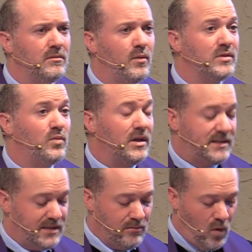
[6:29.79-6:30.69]
What was
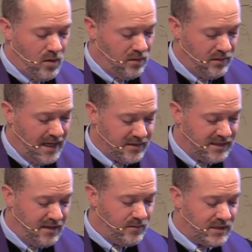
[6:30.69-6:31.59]
once immoral now
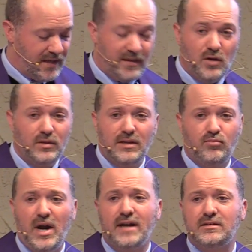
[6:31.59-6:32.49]
seems like the only
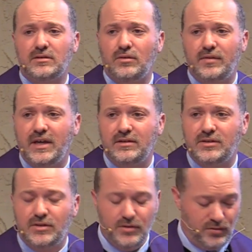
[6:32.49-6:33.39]
practical thing
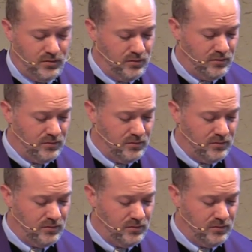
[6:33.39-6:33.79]
to do.